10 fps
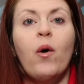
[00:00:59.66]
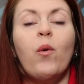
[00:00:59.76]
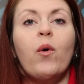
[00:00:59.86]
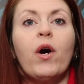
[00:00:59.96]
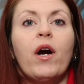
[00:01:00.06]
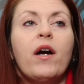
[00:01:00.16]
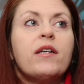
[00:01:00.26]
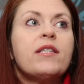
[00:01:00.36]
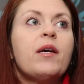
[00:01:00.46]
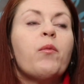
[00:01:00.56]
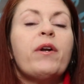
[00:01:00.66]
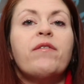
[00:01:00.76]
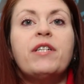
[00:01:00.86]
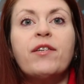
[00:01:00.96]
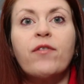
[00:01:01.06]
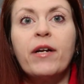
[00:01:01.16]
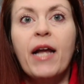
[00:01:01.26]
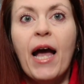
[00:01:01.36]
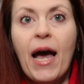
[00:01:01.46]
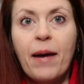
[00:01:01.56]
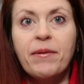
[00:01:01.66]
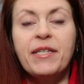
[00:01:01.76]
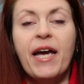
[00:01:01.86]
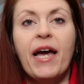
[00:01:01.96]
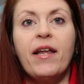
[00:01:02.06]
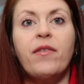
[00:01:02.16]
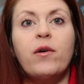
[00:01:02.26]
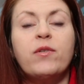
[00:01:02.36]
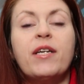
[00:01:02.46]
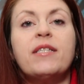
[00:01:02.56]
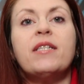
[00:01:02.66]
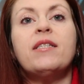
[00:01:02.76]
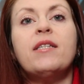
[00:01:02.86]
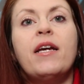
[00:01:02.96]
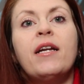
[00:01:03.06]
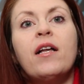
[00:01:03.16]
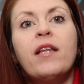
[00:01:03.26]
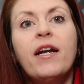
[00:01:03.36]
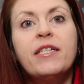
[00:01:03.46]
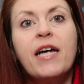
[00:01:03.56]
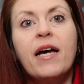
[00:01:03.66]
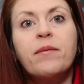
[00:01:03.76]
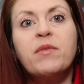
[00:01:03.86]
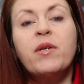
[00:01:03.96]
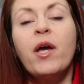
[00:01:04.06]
or somewhat of a different habitat and those things. And a lot of times